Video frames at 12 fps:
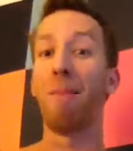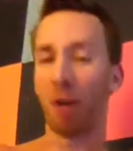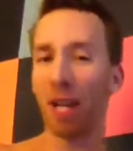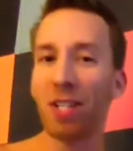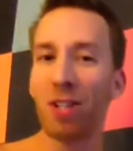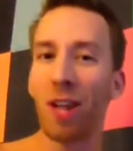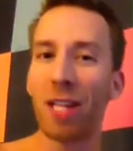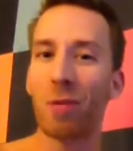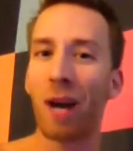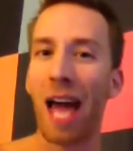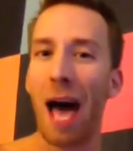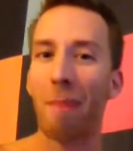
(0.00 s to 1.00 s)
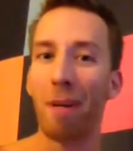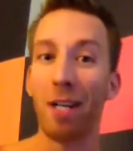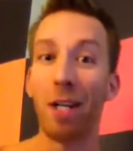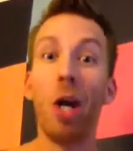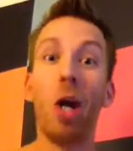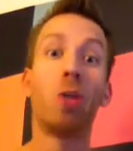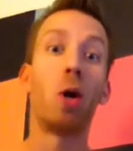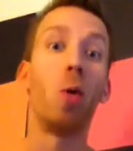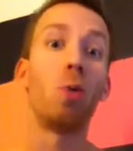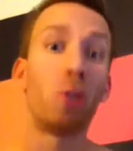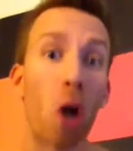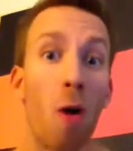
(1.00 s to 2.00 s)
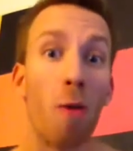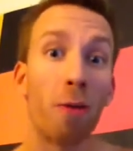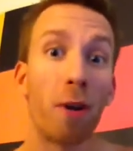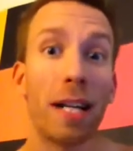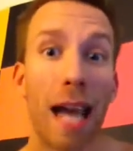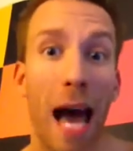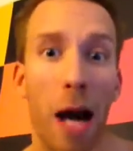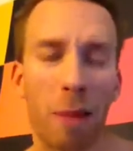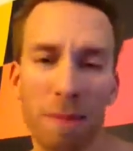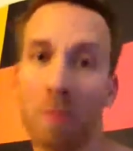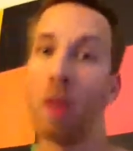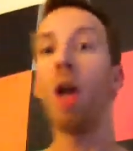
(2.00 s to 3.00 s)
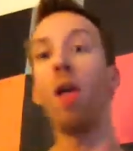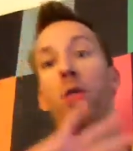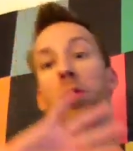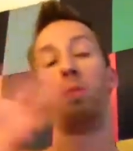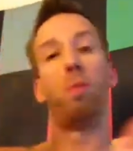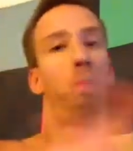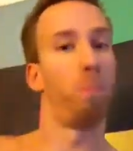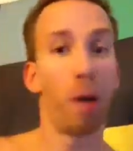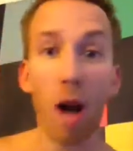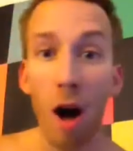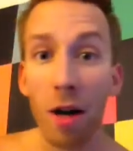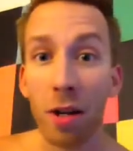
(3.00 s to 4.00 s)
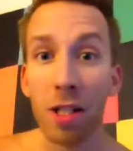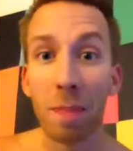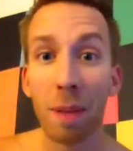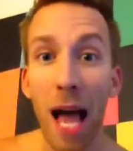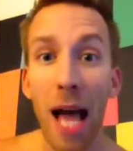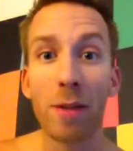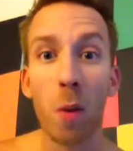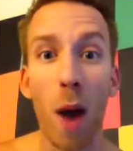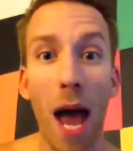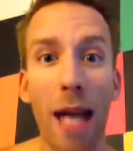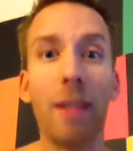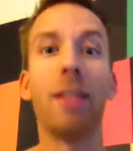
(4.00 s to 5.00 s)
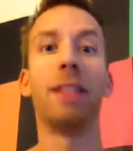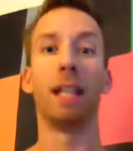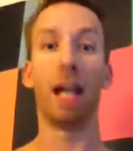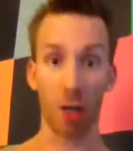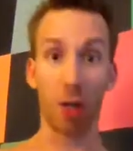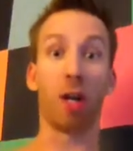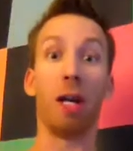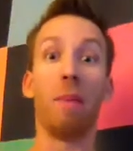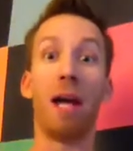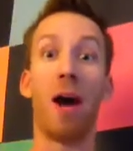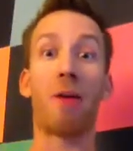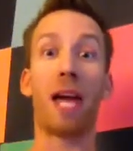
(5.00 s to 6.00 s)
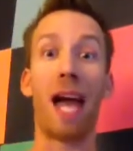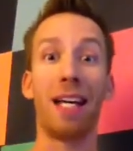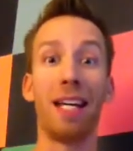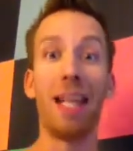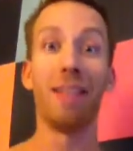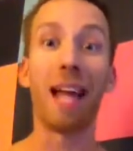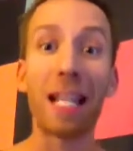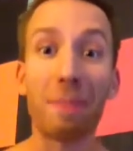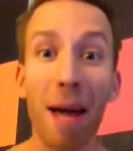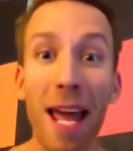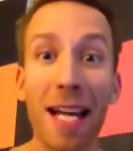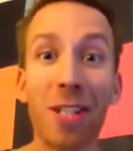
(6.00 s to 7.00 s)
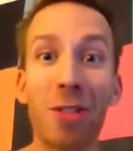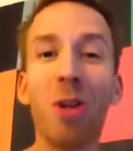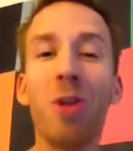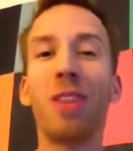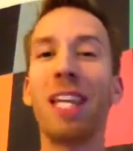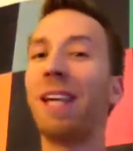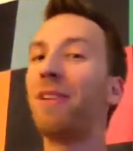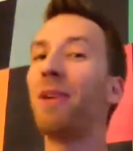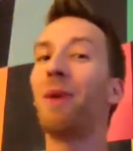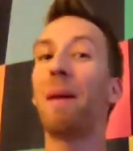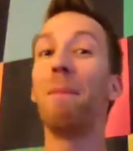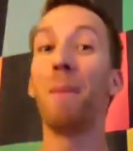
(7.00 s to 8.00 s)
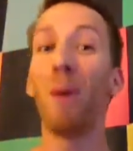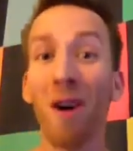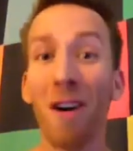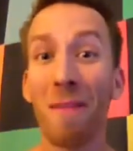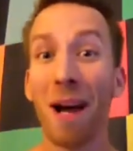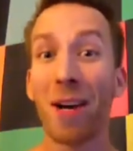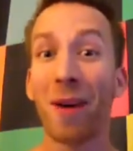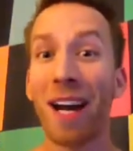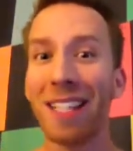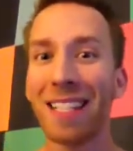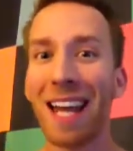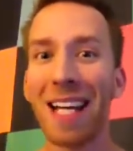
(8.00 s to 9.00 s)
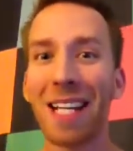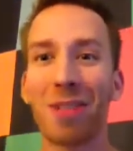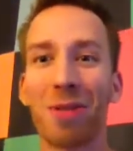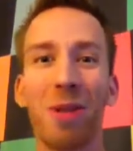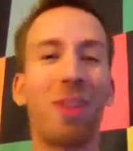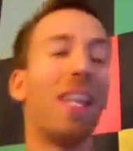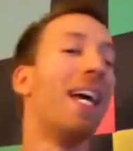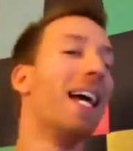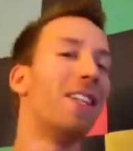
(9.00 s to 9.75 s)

Pretty sure that's what happened. So don't freak out. Put all your supplies away, and you're going to be okay. That's my Naked Truth. If you want more of my crazy Naked Truth,